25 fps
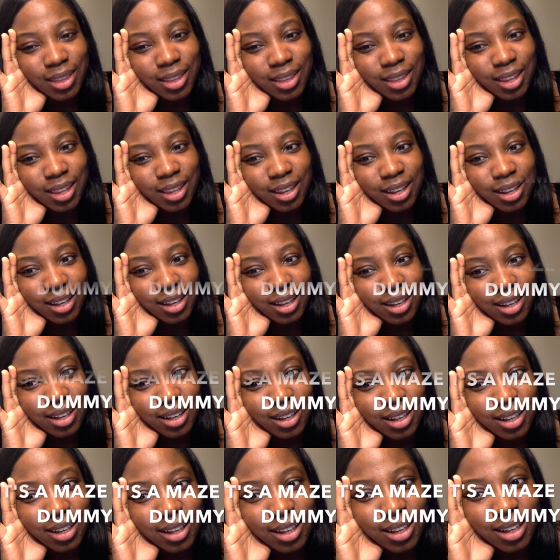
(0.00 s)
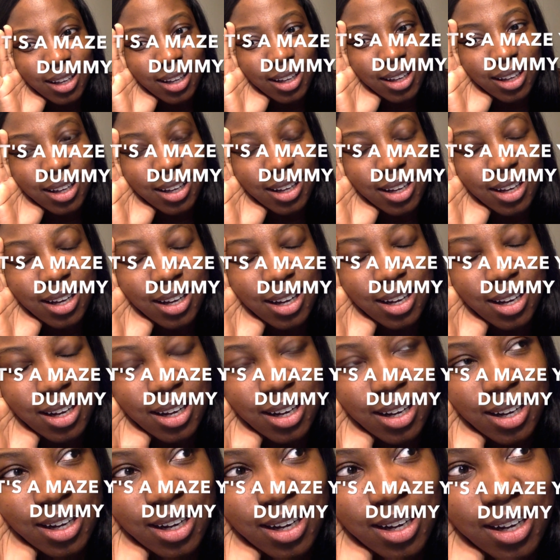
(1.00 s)

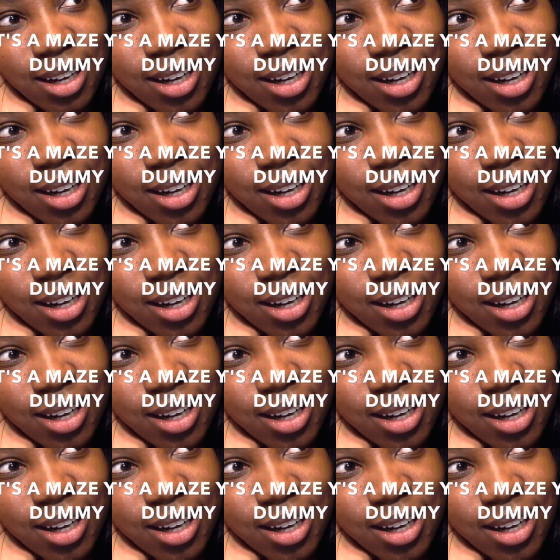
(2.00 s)
[no speech]